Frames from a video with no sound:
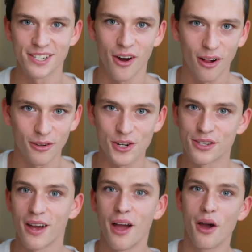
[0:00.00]
$13
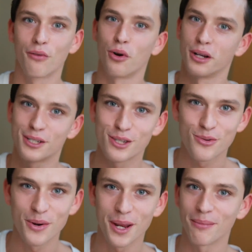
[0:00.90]
for
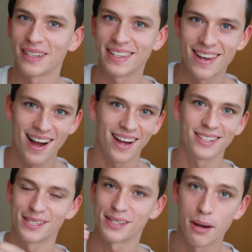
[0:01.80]
extremely
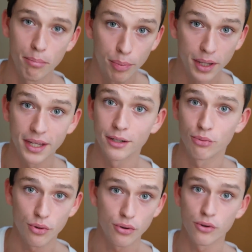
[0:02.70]
nice and big
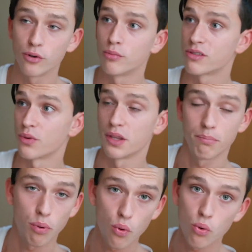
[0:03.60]
rooms with a
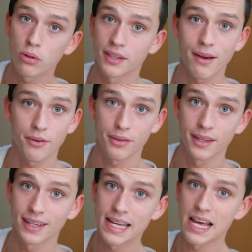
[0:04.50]
pool and
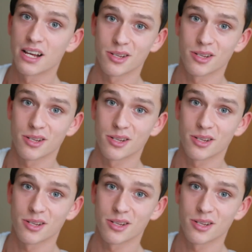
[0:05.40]
everything.